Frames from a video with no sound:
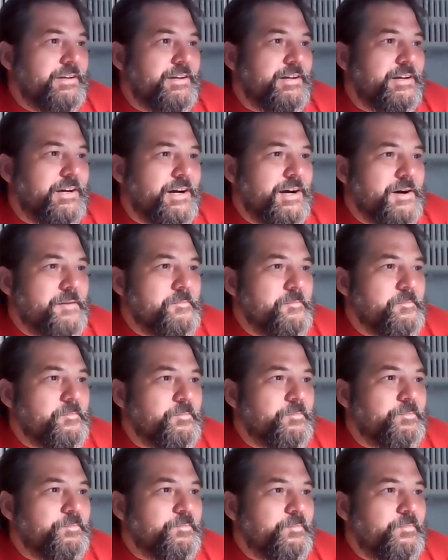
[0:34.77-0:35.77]

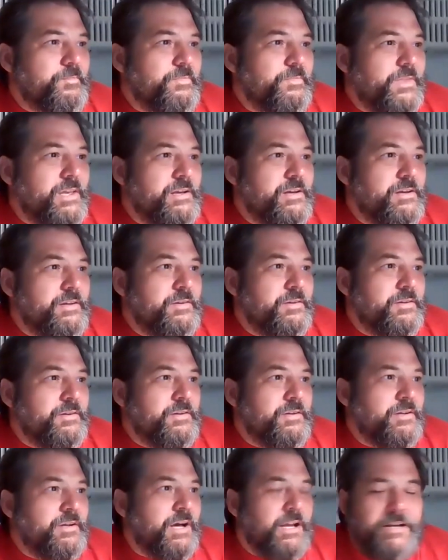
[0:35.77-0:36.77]

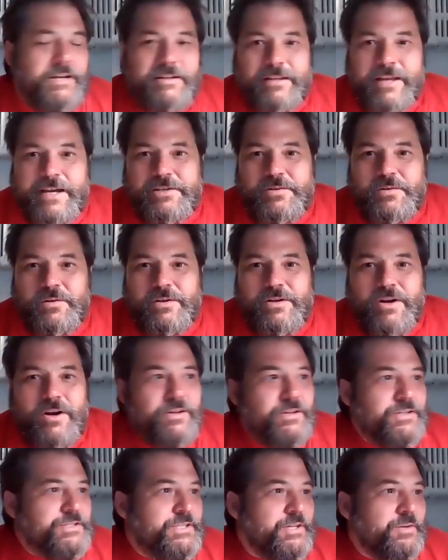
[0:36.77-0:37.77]
I'd like to
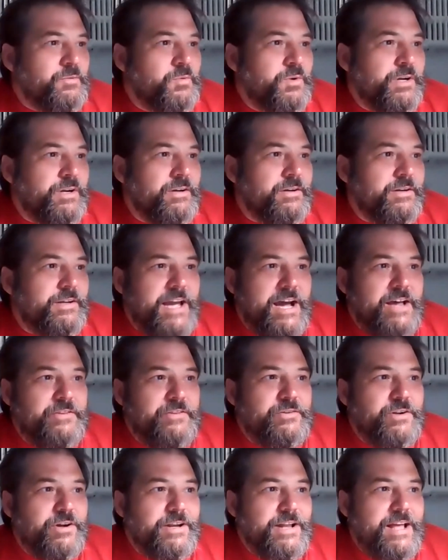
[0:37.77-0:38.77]
acknowledge that we're
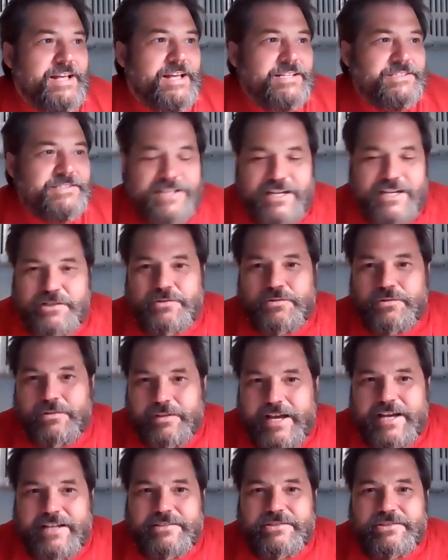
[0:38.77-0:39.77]
gathered on ancestral
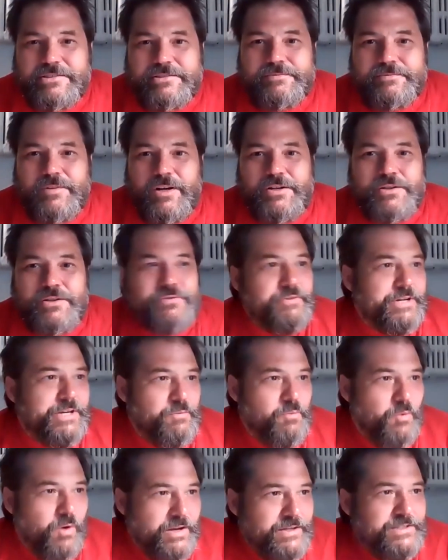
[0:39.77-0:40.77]
lands on
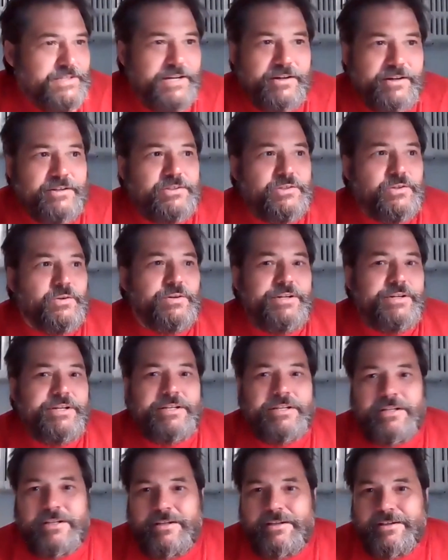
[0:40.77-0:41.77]
Treaty 1
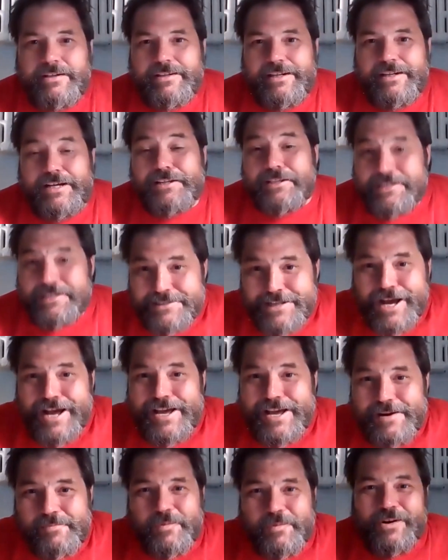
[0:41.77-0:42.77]
territory. At least I
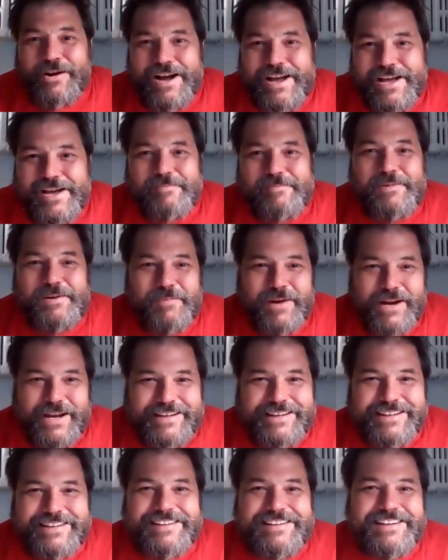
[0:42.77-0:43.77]
am where I am in
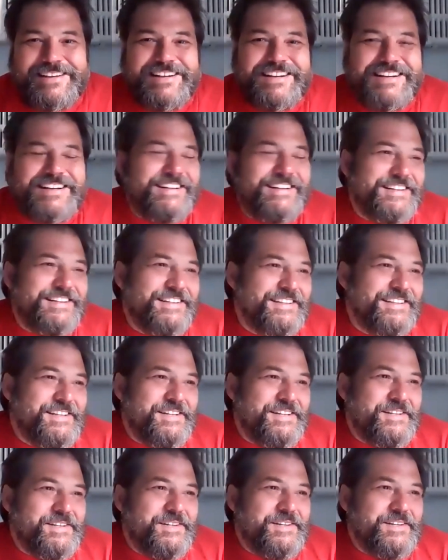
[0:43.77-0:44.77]

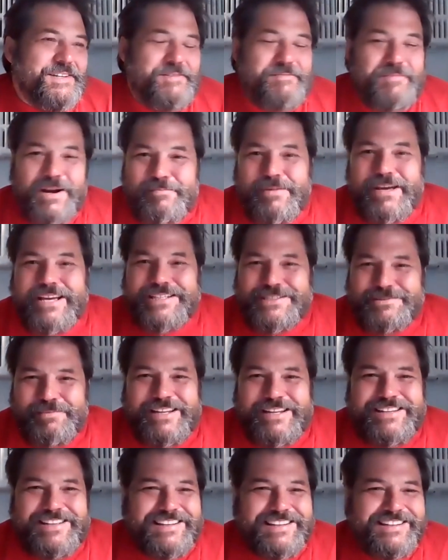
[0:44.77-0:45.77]
my
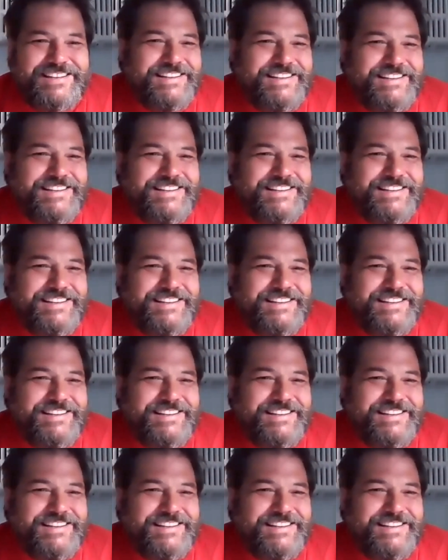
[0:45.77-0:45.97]
basement.